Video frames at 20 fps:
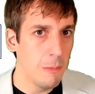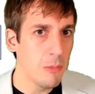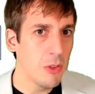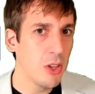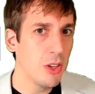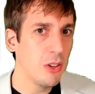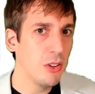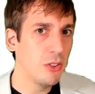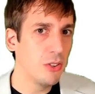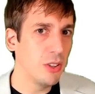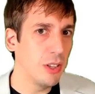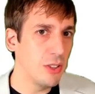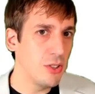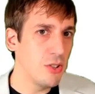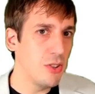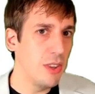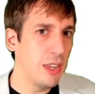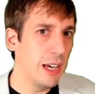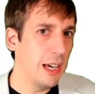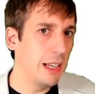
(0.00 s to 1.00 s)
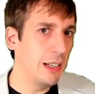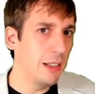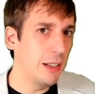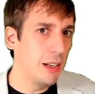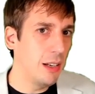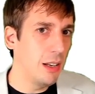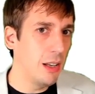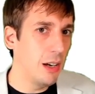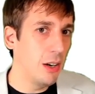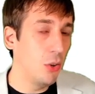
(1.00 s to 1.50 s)
such that
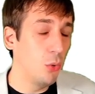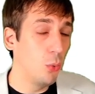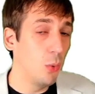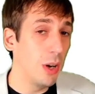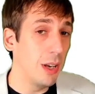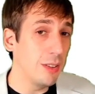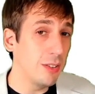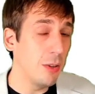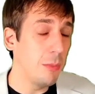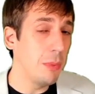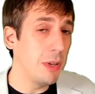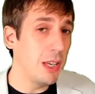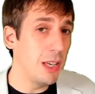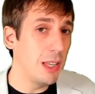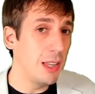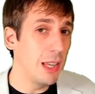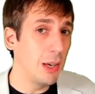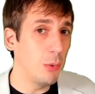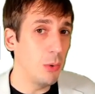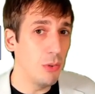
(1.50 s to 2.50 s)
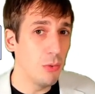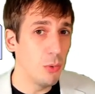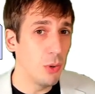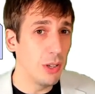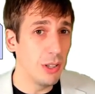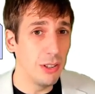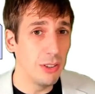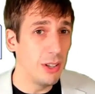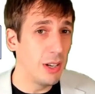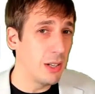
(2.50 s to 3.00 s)
a recipe that we've
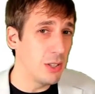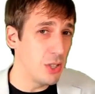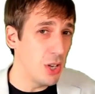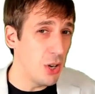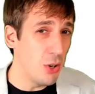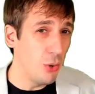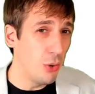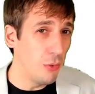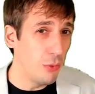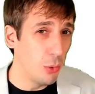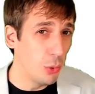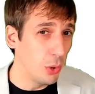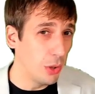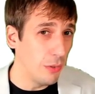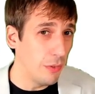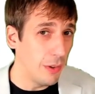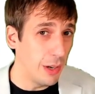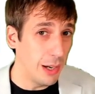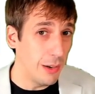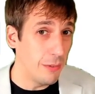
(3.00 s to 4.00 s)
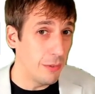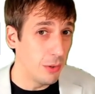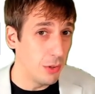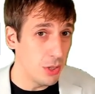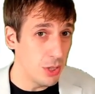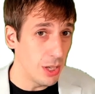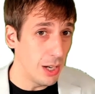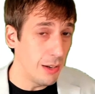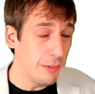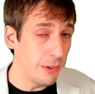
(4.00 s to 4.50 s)
written like JUnit 4 to 5 for
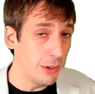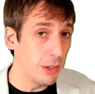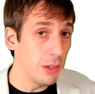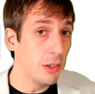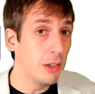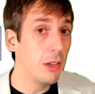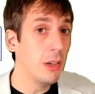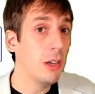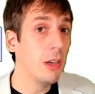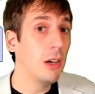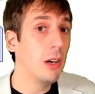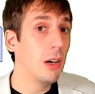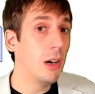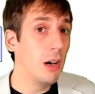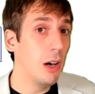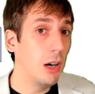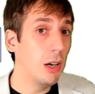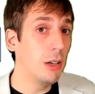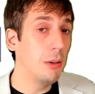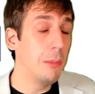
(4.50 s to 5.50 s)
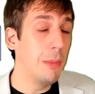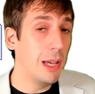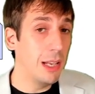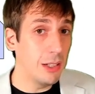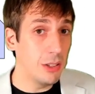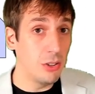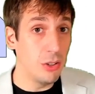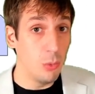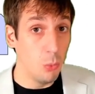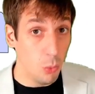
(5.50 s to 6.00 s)
Java
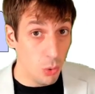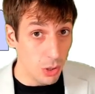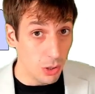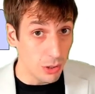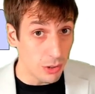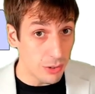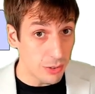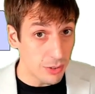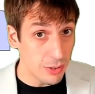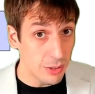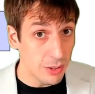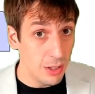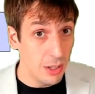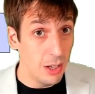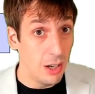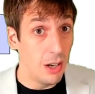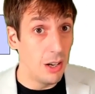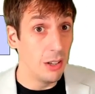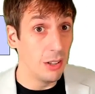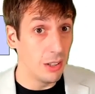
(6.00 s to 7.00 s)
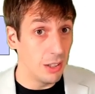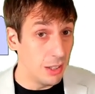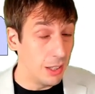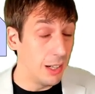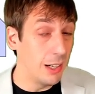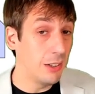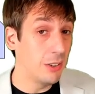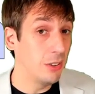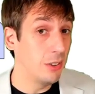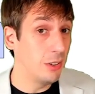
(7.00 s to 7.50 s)
automatically works on
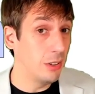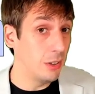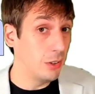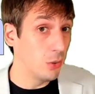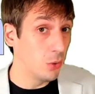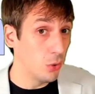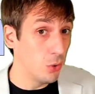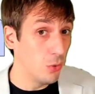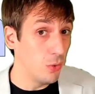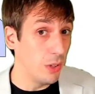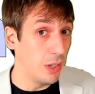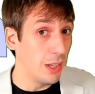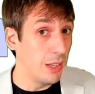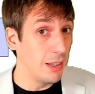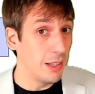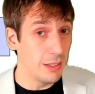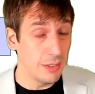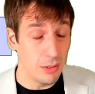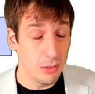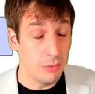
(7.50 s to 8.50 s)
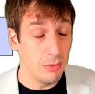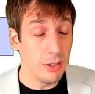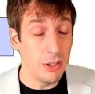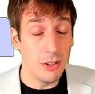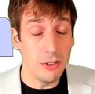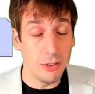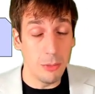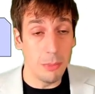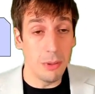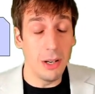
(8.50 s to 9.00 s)
Kotlin and Groovy. That's a very
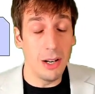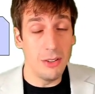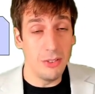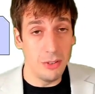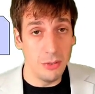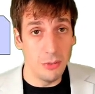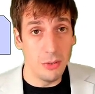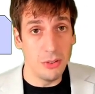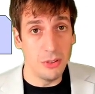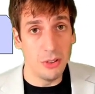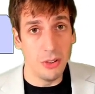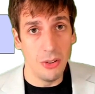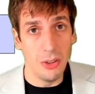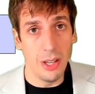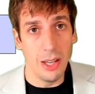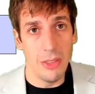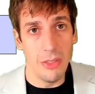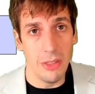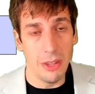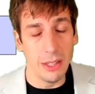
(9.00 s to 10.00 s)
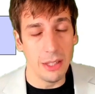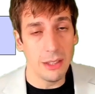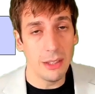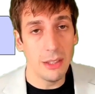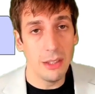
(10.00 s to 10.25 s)
surprising result, I think.